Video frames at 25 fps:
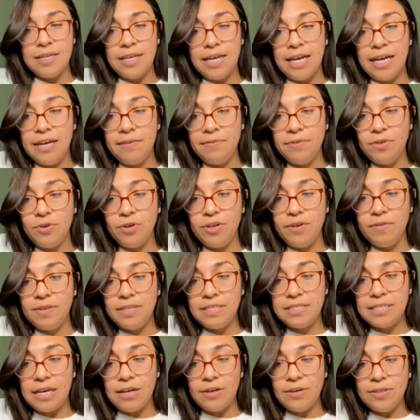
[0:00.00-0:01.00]
I have 3 of
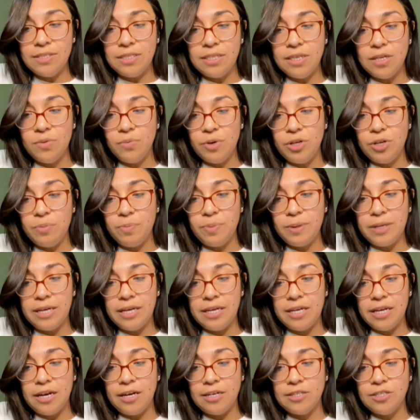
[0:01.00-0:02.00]
this also. When you play
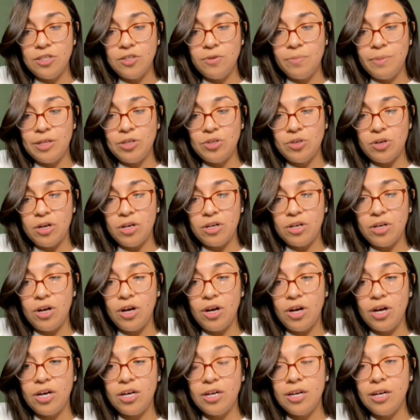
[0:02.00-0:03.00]
a character, you may draw a
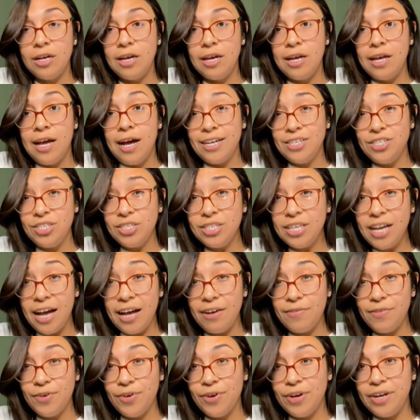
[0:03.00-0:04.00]
card. I just
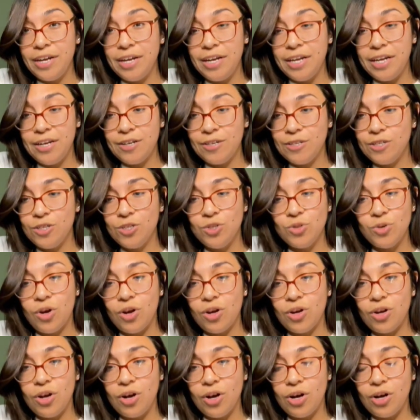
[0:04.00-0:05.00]
have her in here to draw
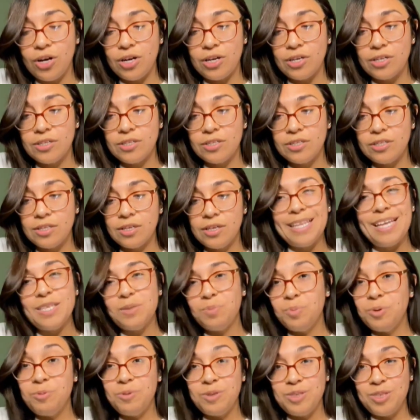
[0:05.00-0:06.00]
cards. That's
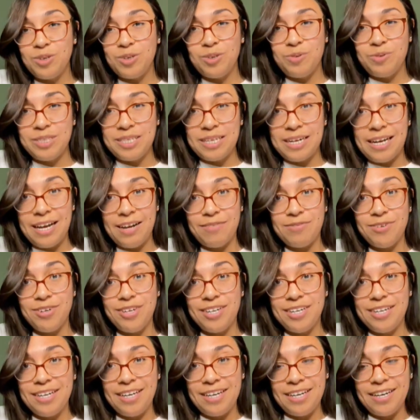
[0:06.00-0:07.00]
pretty much the only reason I have her
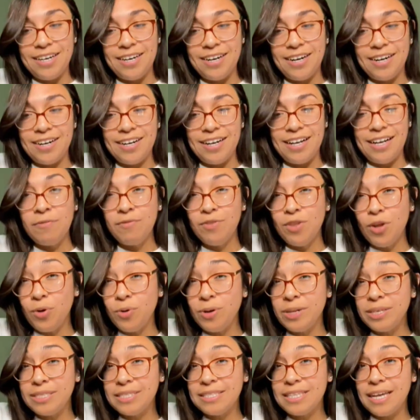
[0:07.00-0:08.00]
in here. I've
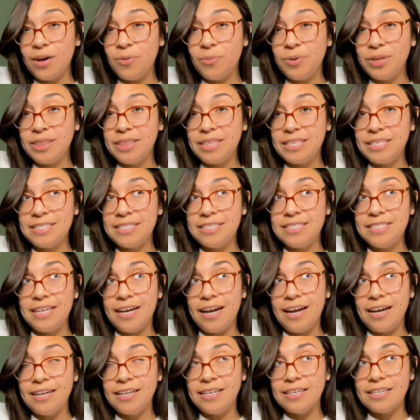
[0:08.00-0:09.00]
noticed that with this
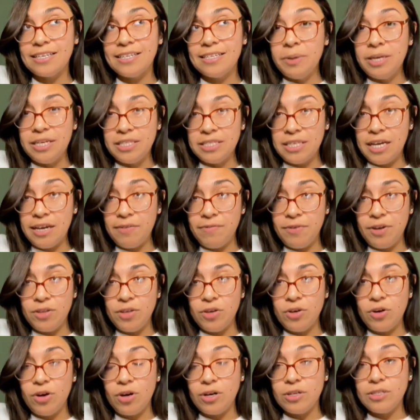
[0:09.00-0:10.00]
deck, because I have
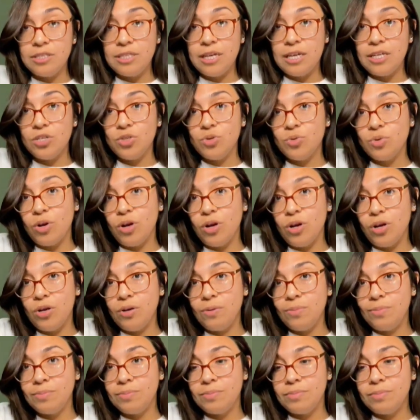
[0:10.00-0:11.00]
other cards that
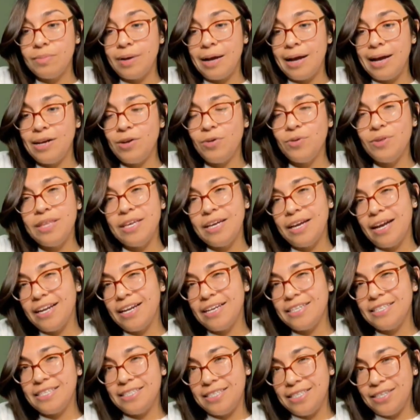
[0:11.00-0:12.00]
draw, I don't think I
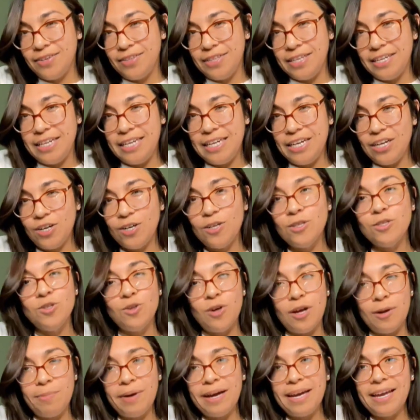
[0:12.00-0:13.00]
necessarily need her, so
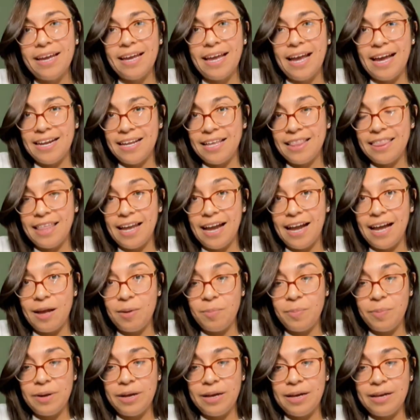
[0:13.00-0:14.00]
I might edit that,
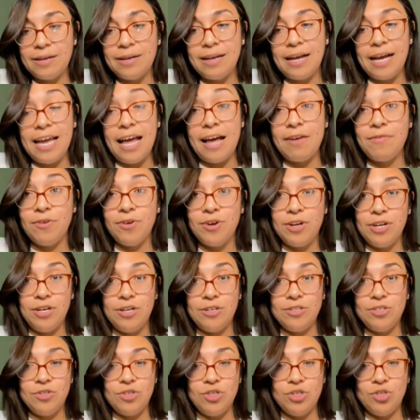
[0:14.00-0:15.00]
but I have her in
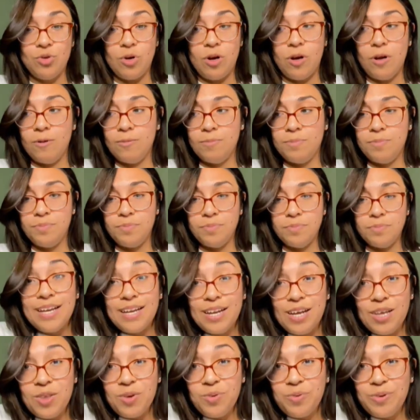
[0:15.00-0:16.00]
here to draw.
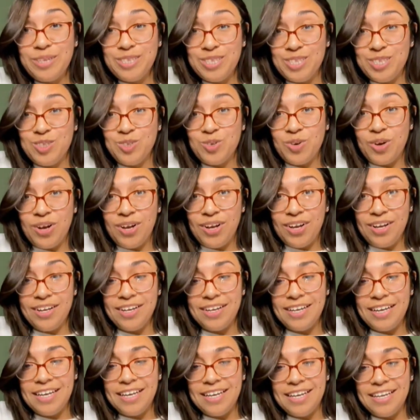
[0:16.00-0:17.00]
Another one to draw
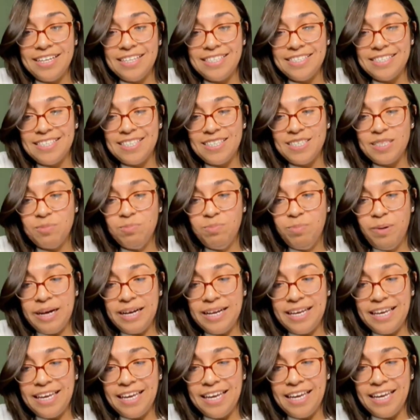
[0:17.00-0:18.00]
is this
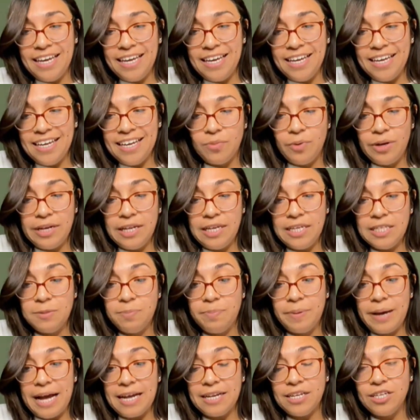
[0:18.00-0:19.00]
Bucky. When he's
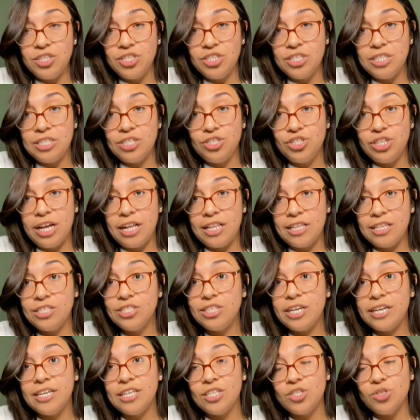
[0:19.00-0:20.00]
banished in a challenge,
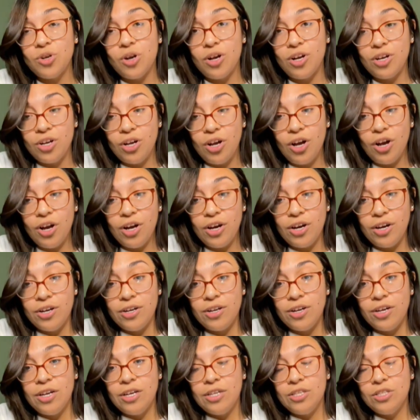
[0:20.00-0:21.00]
I can draw a
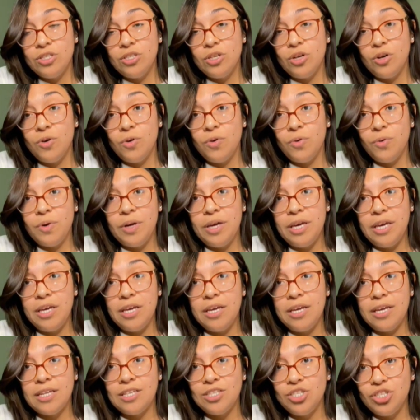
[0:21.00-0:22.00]
card. So
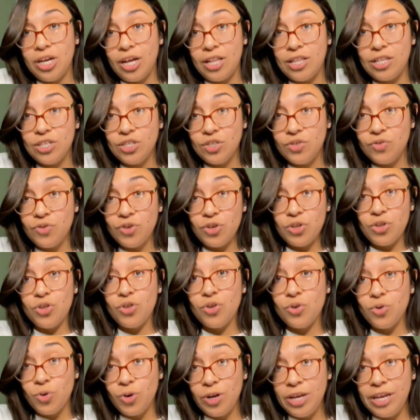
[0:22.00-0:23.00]
he can challenge for
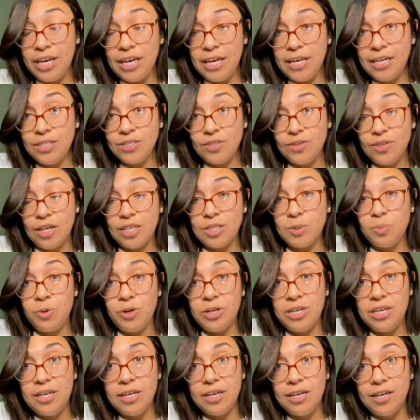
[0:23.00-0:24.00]
3, so that's
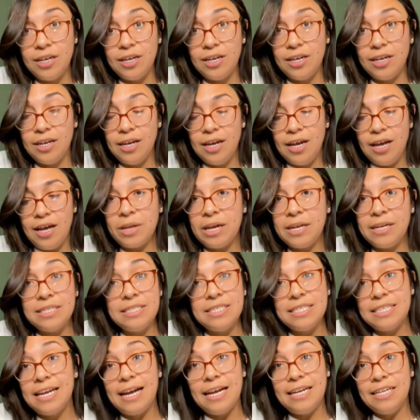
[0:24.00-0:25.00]
pretty good. And it's
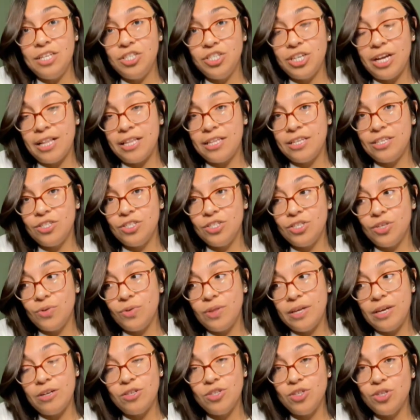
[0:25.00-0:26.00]
in any challenge, so
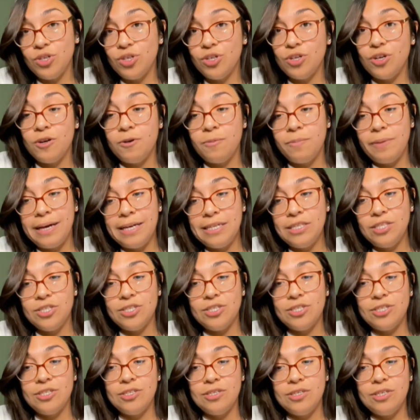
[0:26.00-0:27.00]
their turn or my
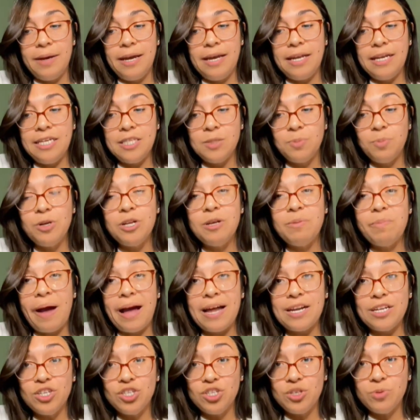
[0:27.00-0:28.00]
turn. And he's pretty
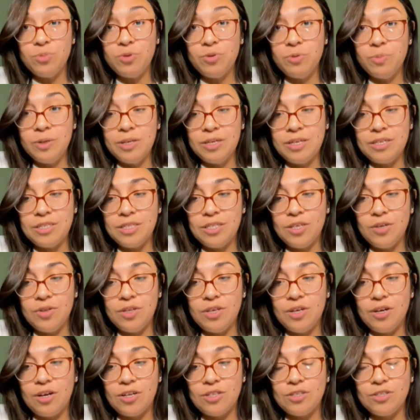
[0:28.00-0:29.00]
banishable because he
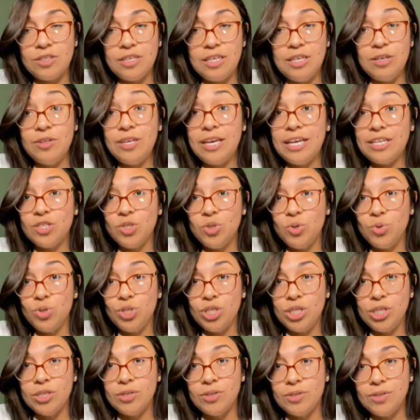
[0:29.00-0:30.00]
only has 2
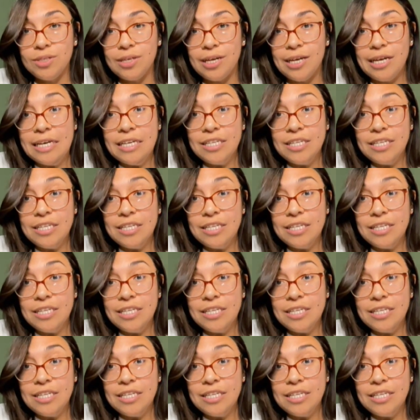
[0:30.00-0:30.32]
shield.